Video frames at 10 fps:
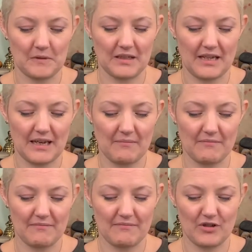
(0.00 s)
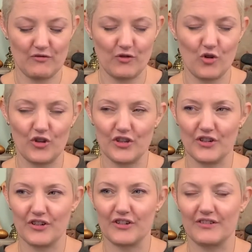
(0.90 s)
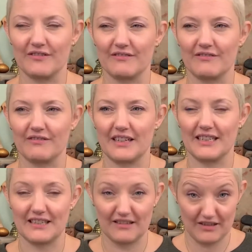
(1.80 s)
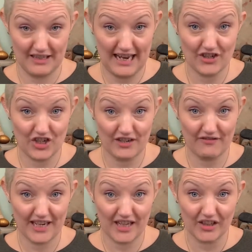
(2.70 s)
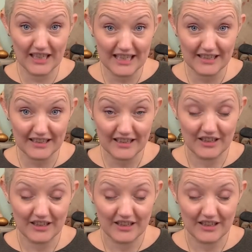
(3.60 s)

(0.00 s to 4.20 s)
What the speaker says: you've got your intention very clear.